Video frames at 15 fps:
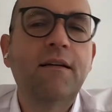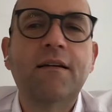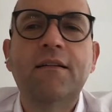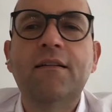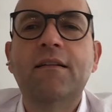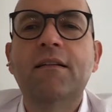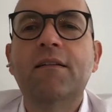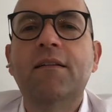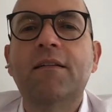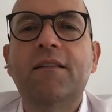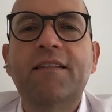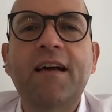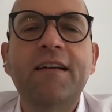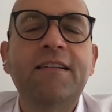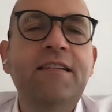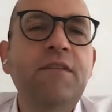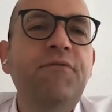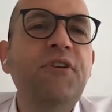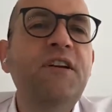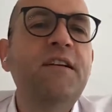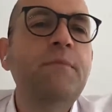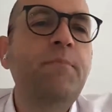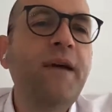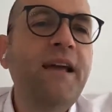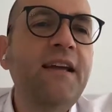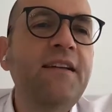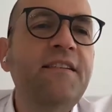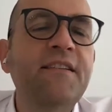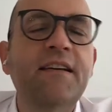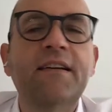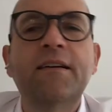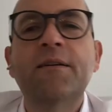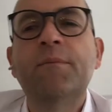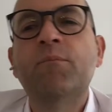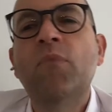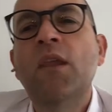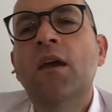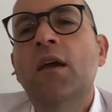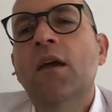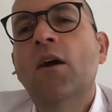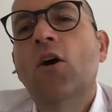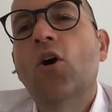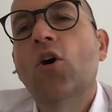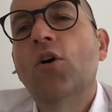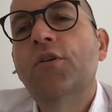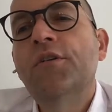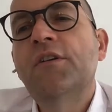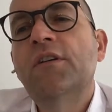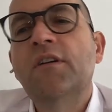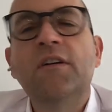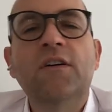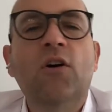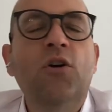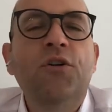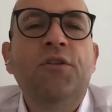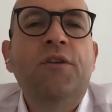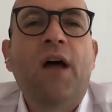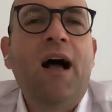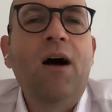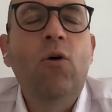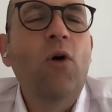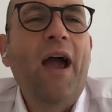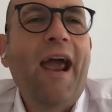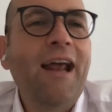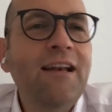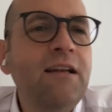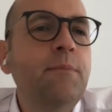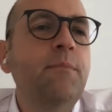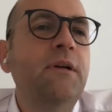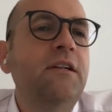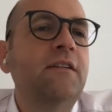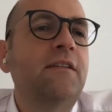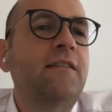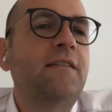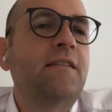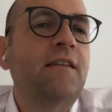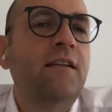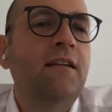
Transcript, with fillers: uh scientific debate um, on on how animals